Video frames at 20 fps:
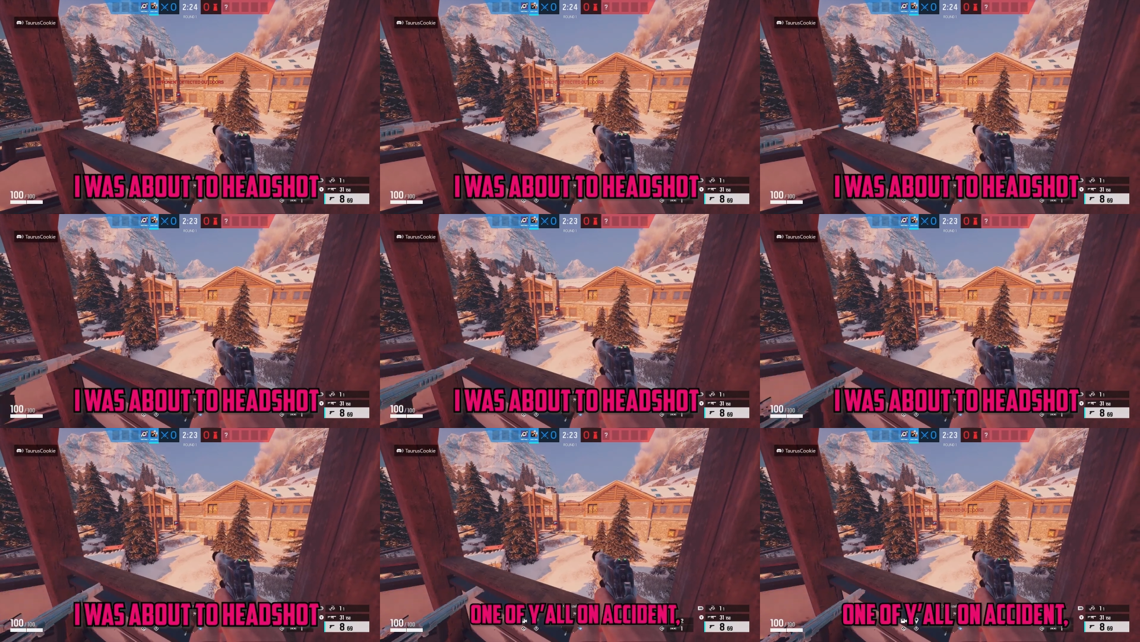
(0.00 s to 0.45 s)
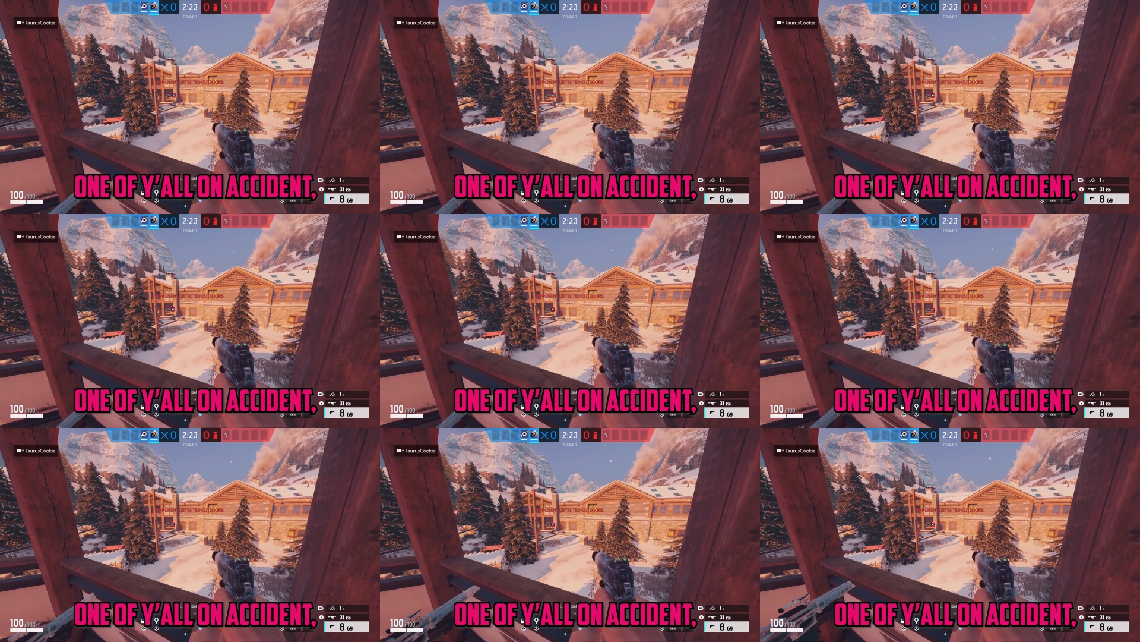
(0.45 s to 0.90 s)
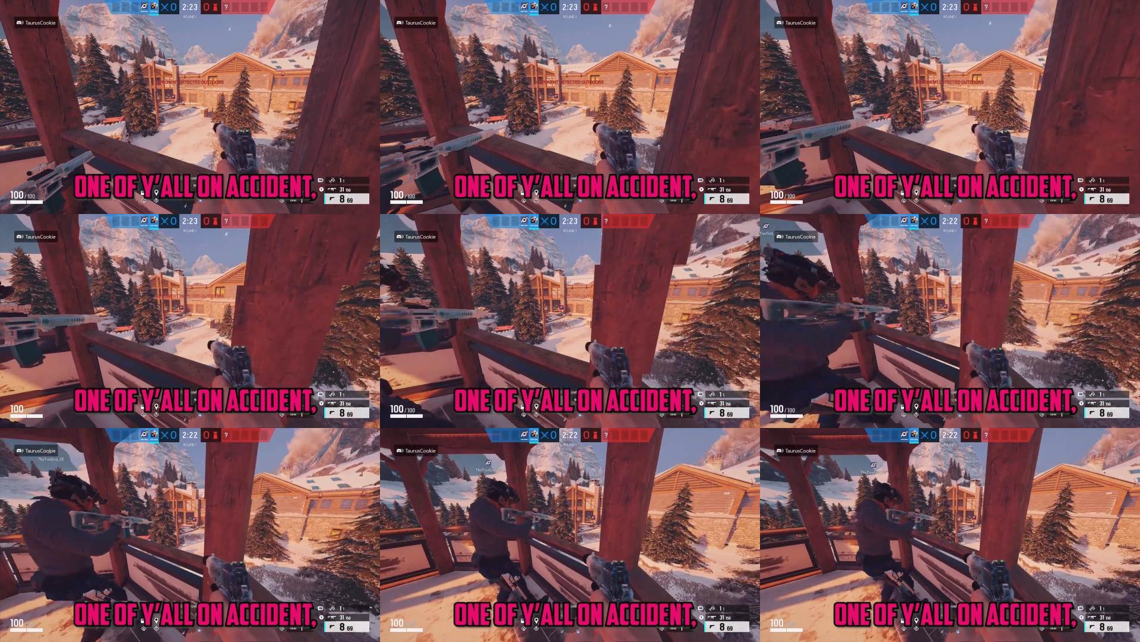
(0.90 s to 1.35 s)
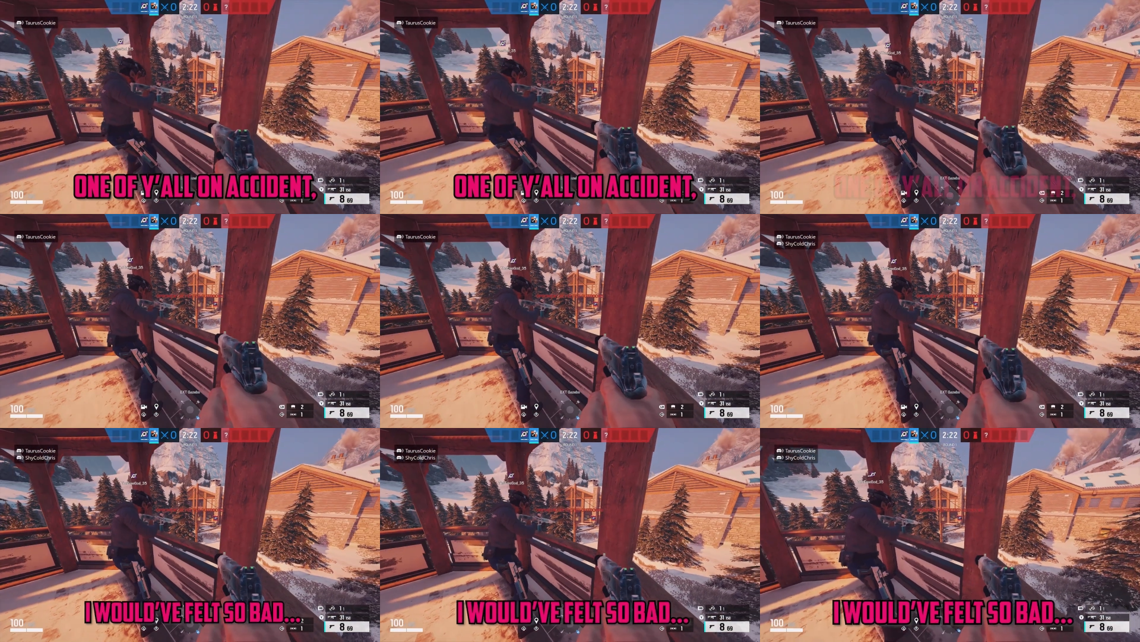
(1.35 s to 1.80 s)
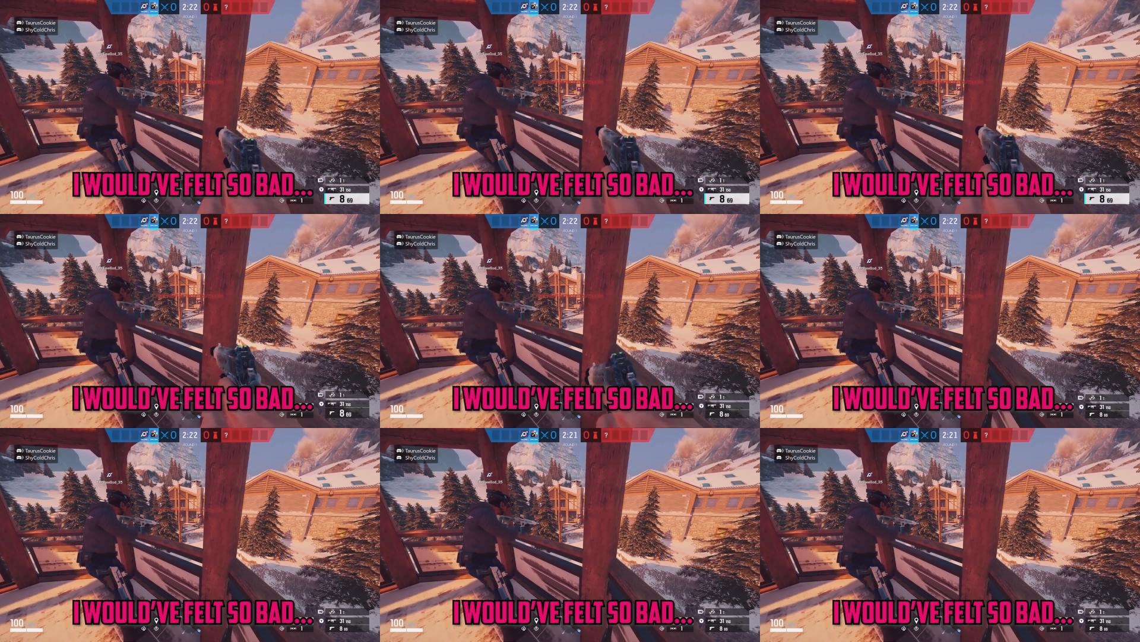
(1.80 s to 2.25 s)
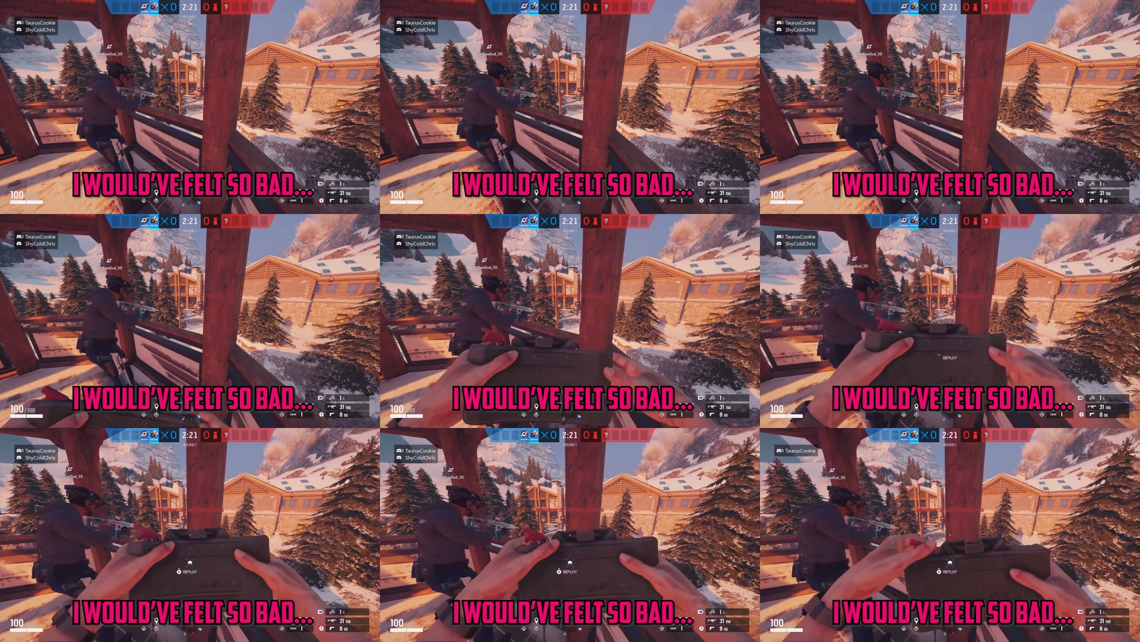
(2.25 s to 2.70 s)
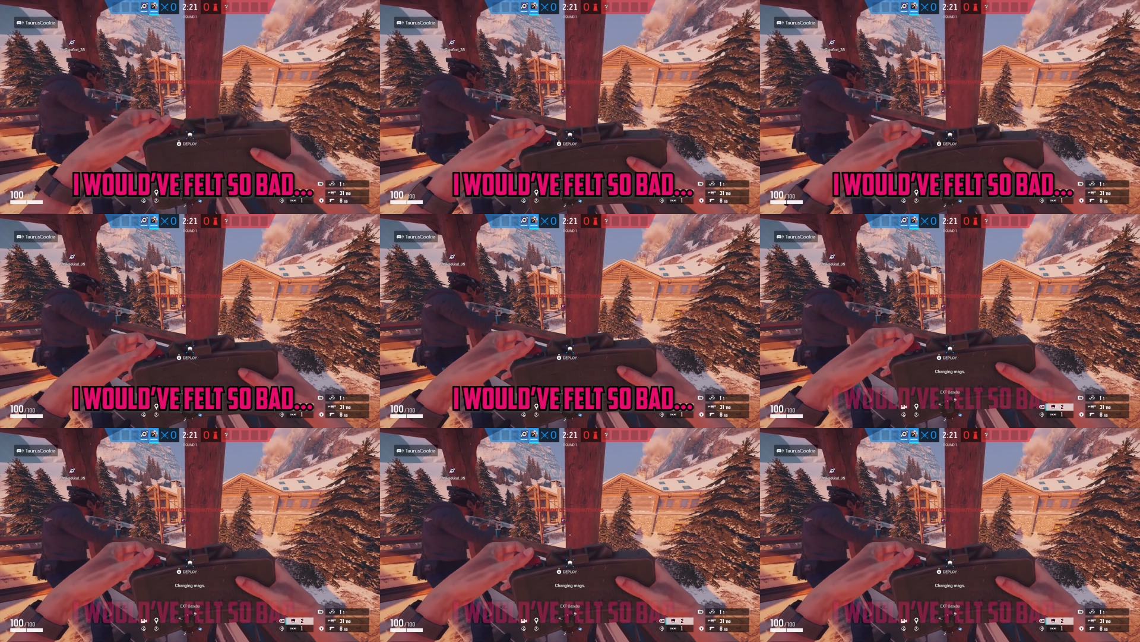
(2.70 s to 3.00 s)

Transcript: [unreadable: no face in view]